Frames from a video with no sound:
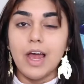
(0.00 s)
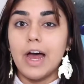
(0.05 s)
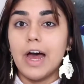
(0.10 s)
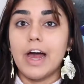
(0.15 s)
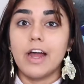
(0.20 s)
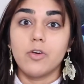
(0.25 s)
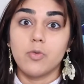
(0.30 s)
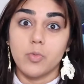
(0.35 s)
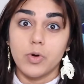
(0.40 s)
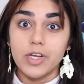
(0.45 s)

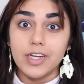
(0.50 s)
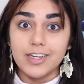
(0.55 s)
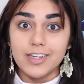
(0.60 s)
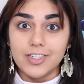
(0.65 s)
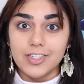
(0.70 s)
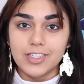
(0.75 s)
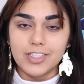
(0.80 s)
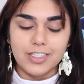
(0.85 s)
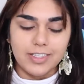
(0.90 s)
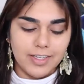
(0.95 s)
I
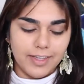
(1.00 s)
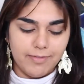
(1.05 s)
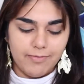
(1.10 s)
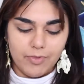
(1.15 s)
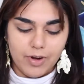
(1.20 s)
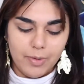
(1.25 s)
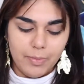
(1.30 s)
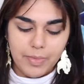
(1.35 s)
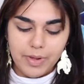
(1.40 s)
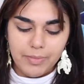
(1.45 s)
wish.
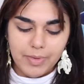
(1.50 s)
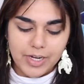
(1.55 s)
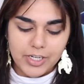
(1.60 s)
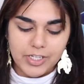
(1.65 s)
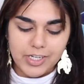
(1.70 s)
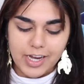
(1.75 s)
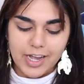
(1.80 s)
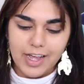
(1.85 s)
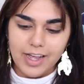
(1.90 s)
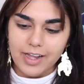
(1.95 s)
Run me my
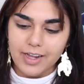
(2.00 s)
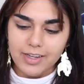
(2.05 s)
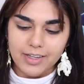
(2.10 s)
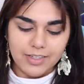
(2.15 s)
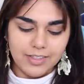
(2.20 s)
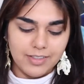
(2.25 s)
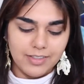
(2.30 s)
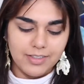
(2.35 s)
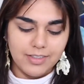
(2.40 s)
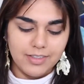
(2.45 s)
check.